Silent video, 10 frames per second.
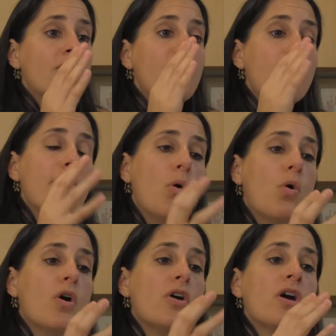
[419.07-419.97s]
the
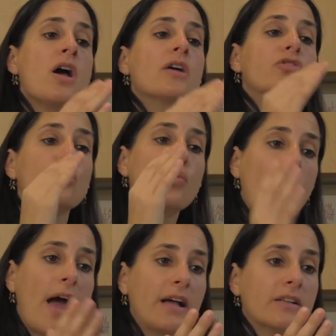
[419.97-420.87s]
more
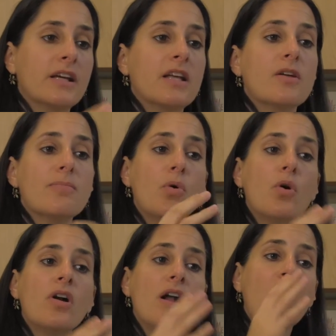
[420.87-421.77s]
directly, the
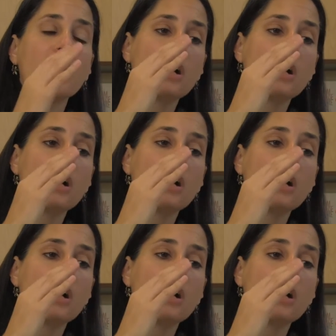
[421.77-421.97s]
more